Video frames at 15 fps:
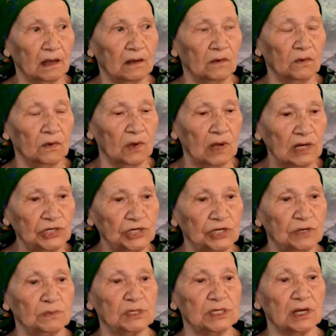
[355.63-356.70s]
He didn't
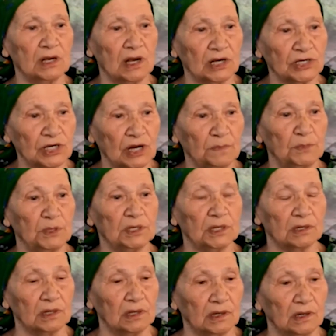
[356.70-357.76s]
take these soups
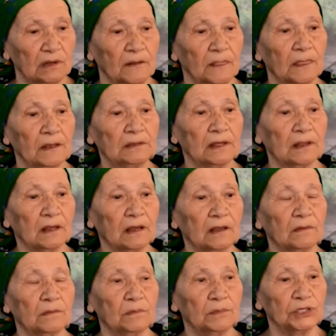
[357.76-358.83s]
out of sorghum
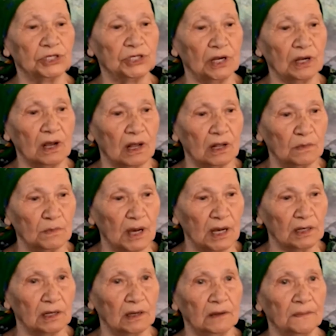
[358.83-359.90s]
and Uzbek
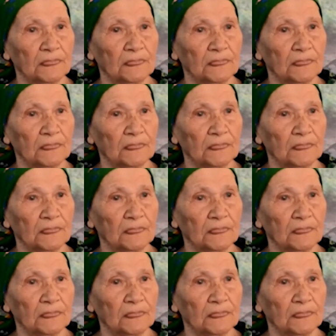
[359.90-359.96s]
water.